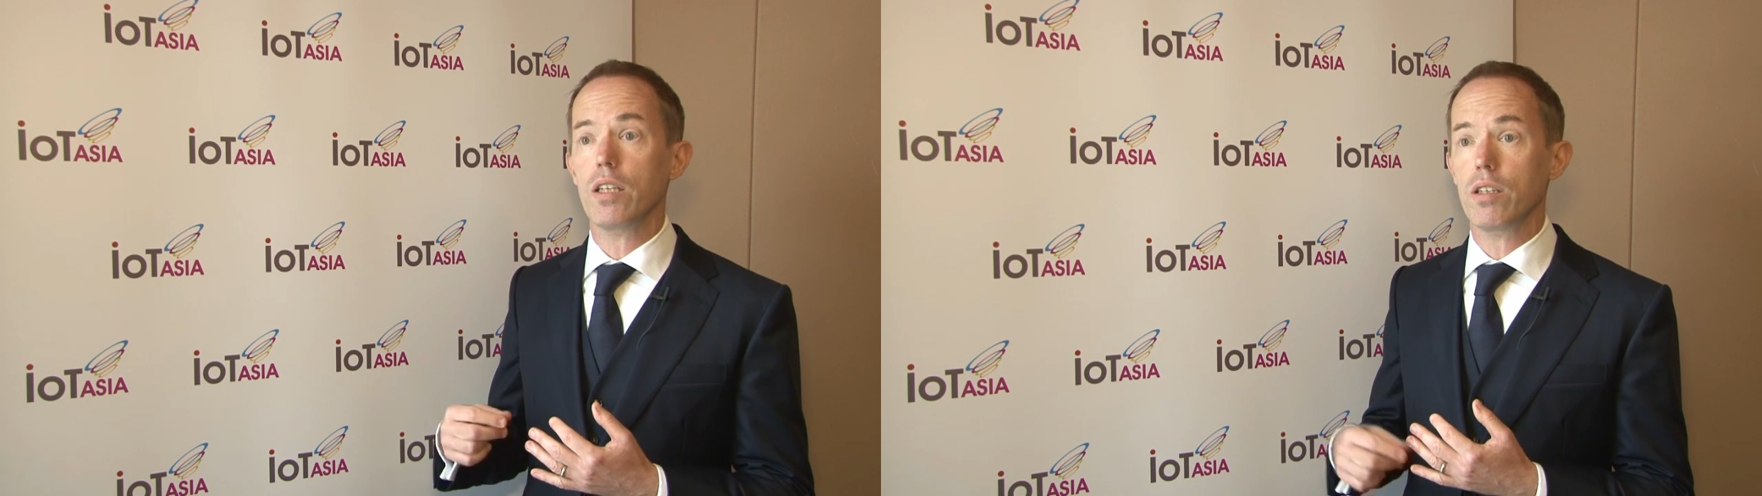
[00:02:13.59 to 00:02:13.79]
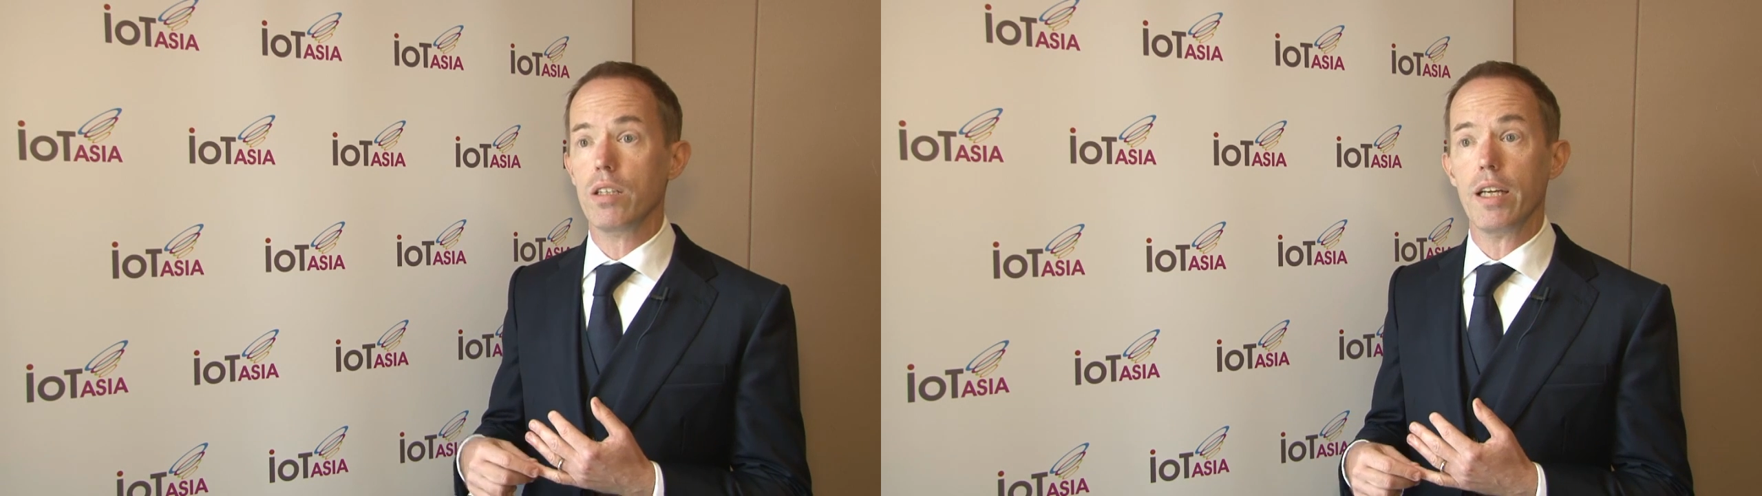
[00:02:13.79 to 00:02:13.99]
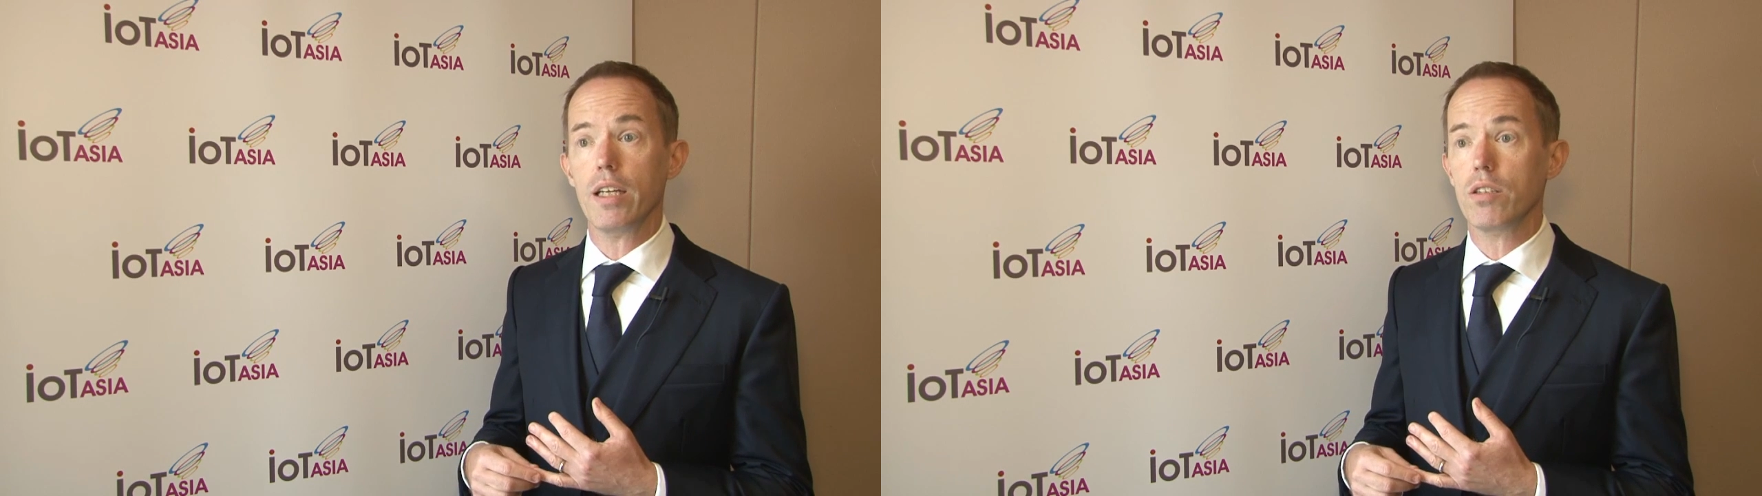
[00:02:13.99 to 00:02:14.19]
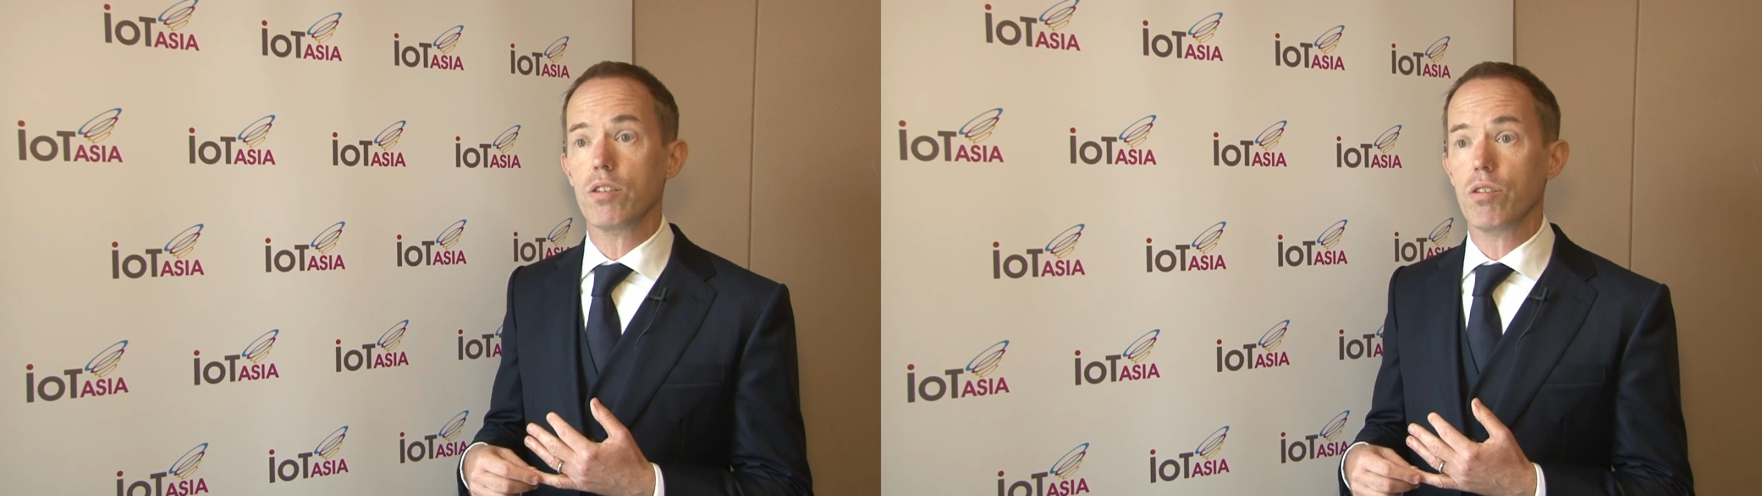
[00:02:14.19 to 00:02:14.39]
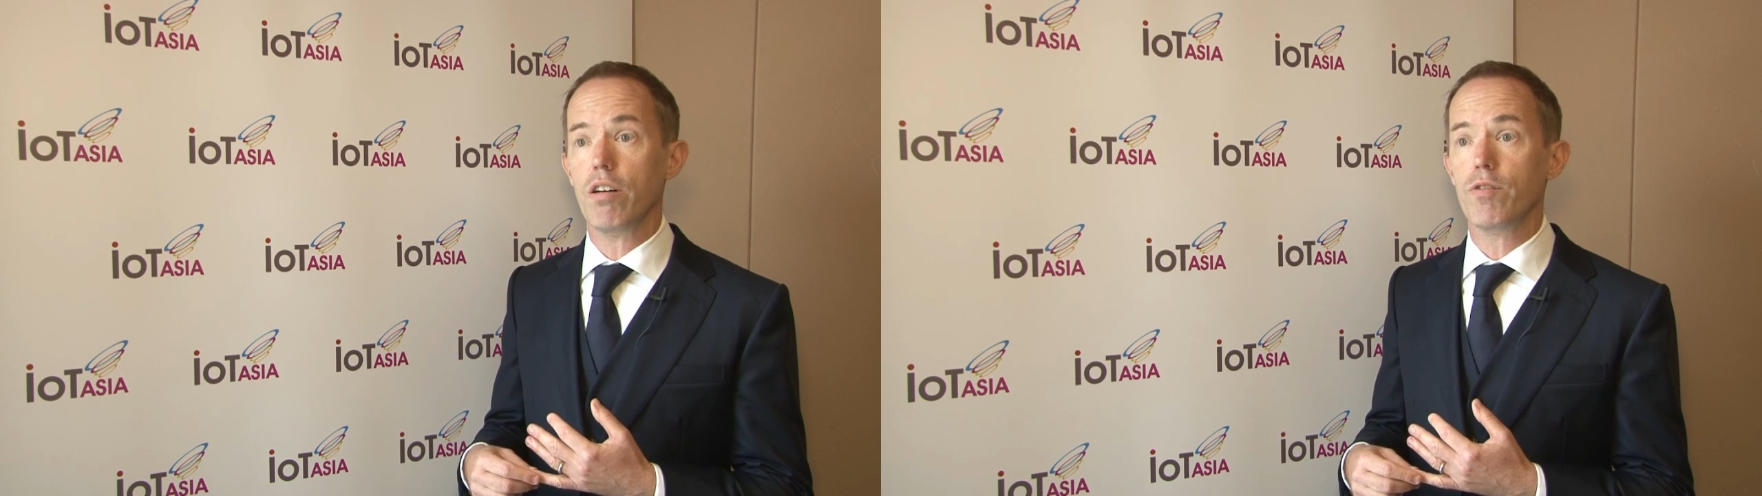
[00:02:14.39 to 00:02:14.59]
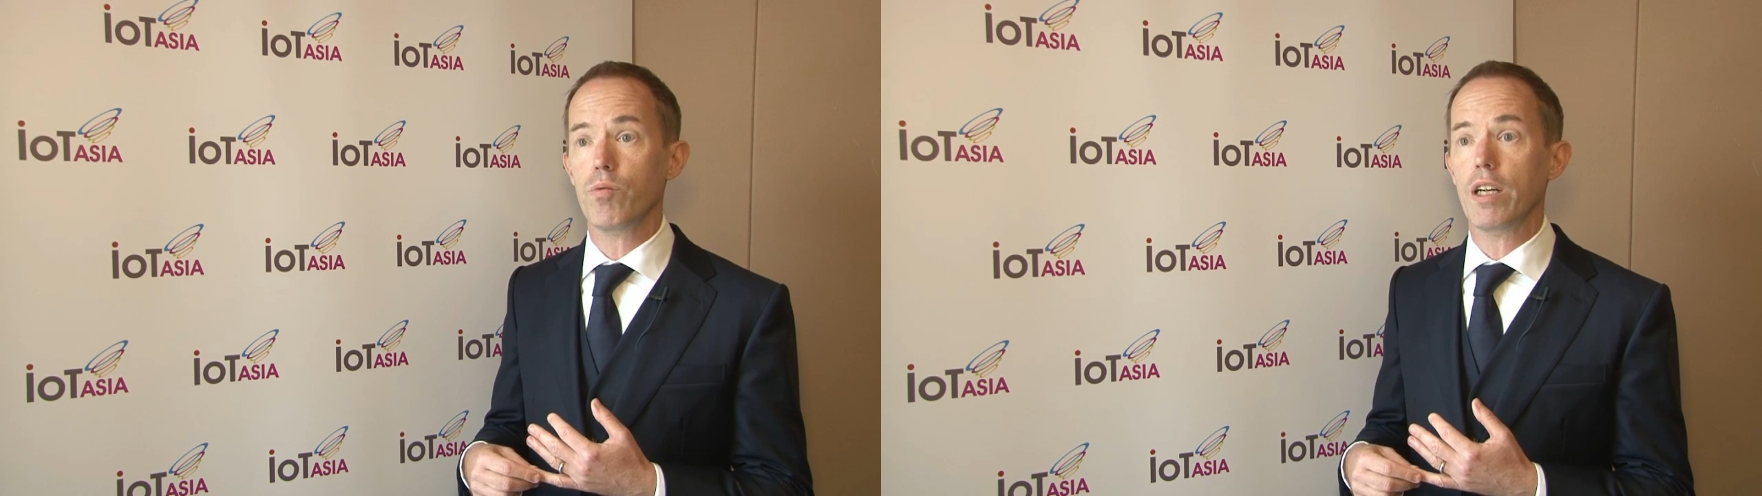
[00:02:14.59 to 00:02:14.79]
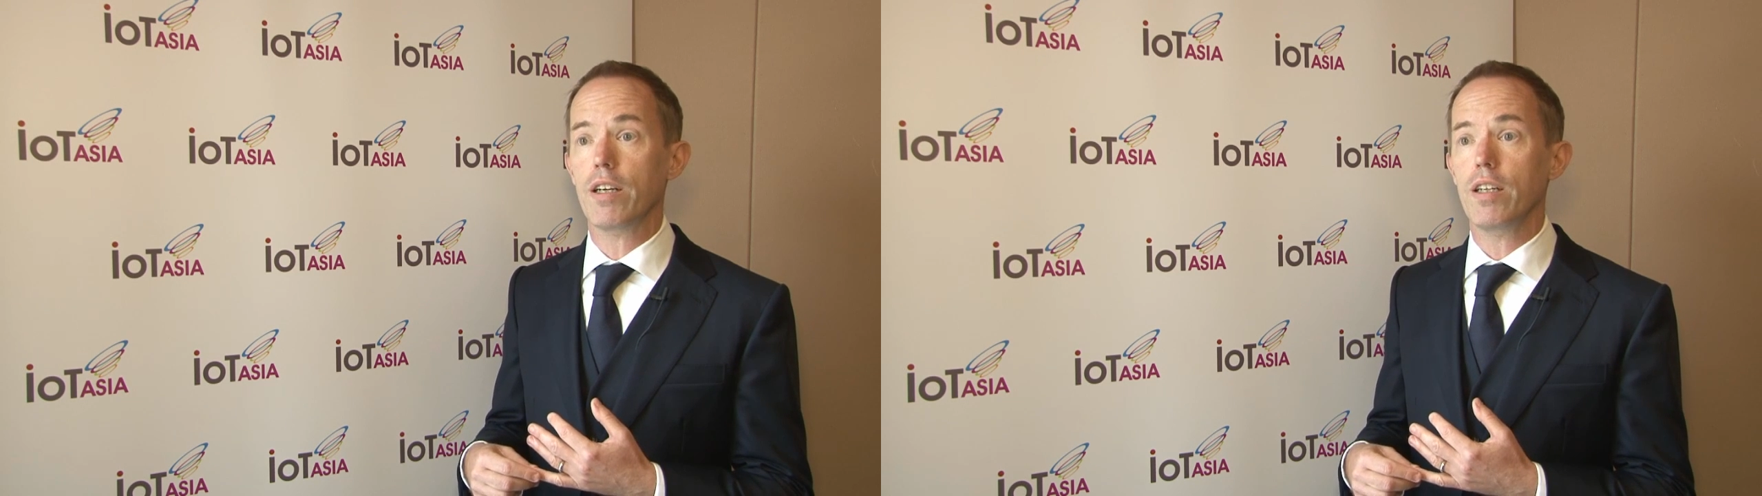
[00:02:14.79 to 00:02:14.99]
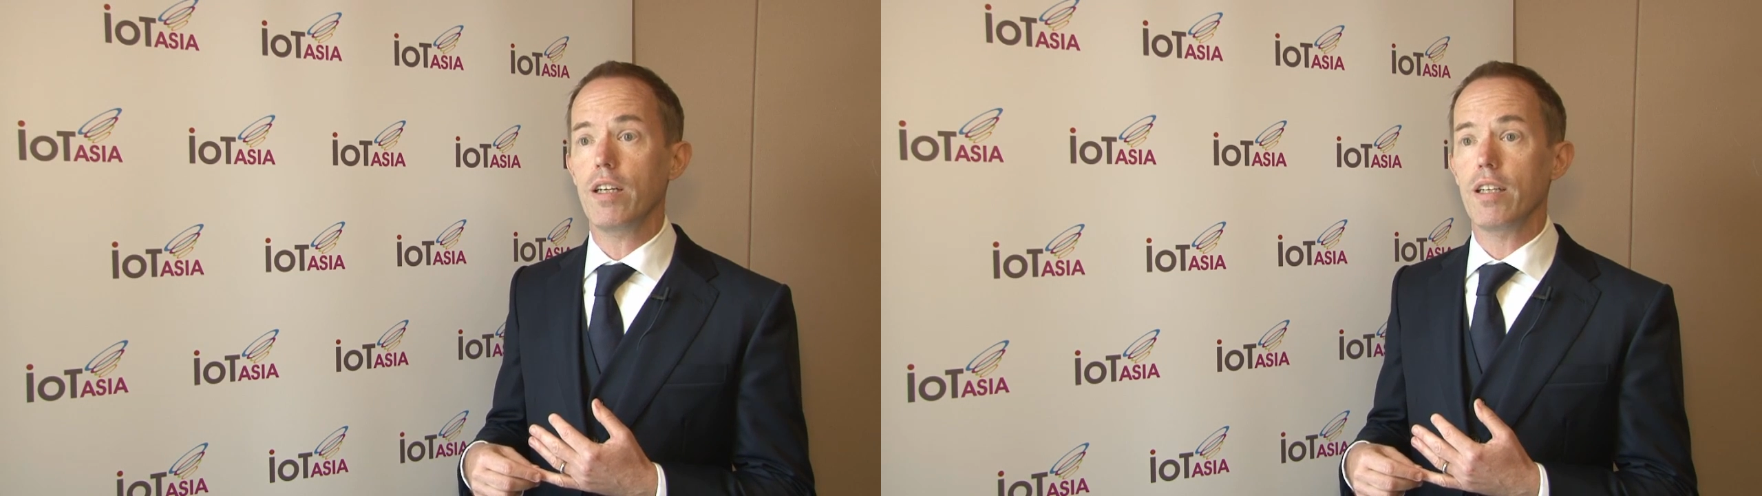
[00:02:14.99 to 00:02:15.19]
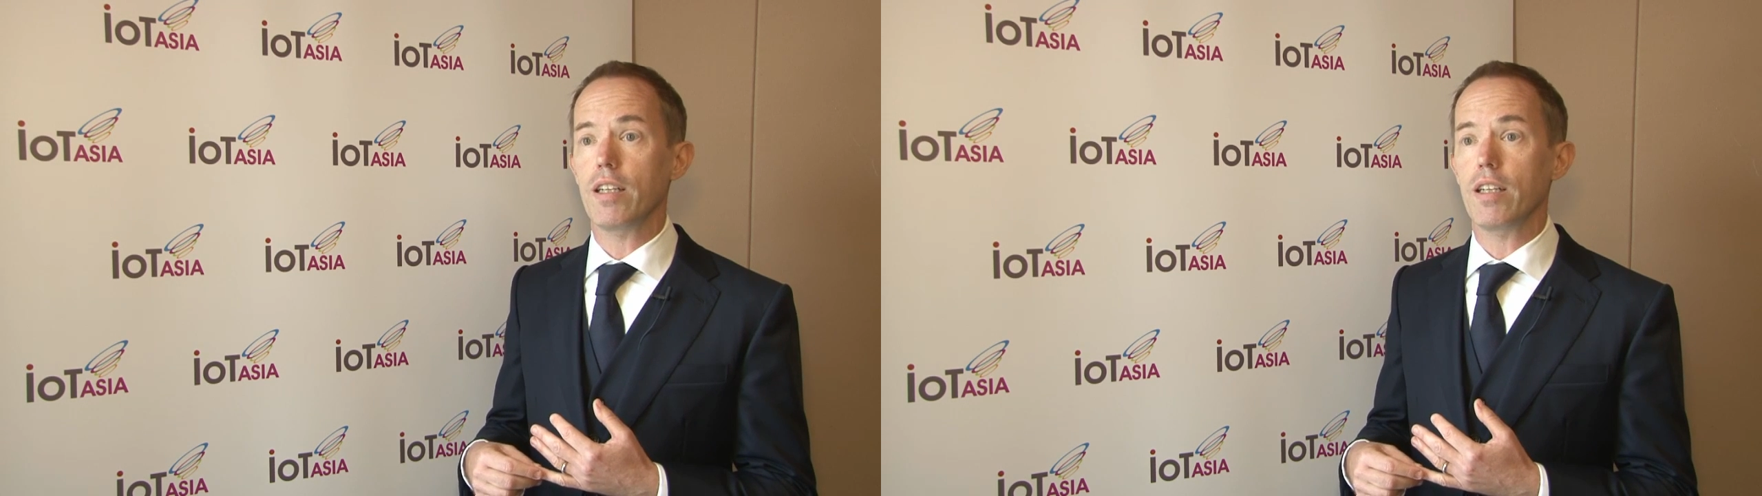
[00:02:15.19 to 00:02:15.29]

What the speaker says: the software